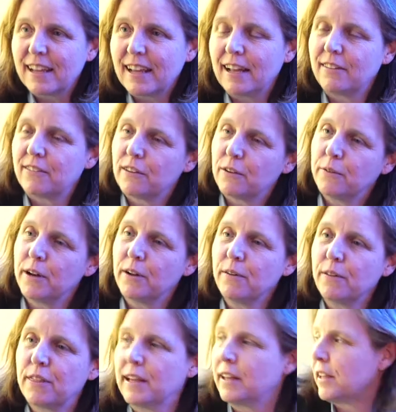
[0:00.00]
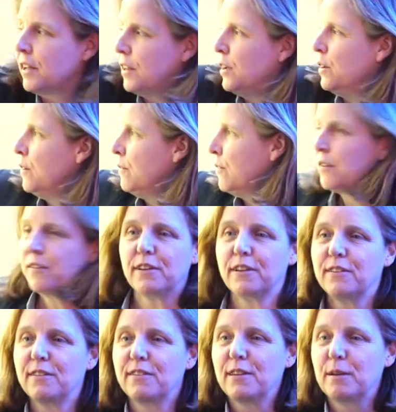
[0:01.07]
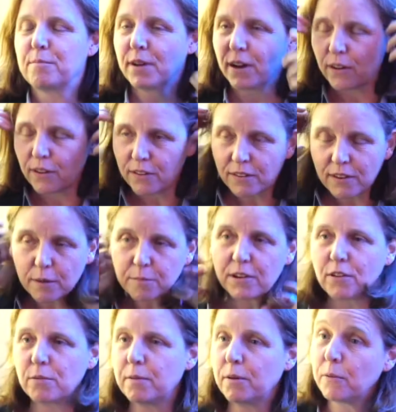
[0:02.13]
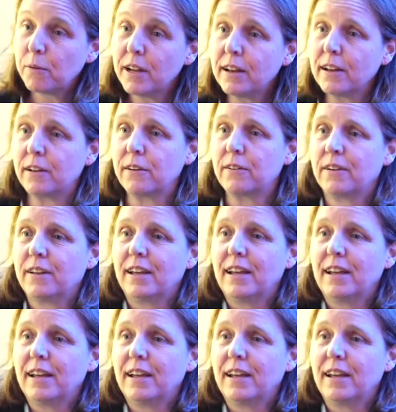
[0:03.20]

And so we don't think like the universe doesn't separate all the subjects, but we do.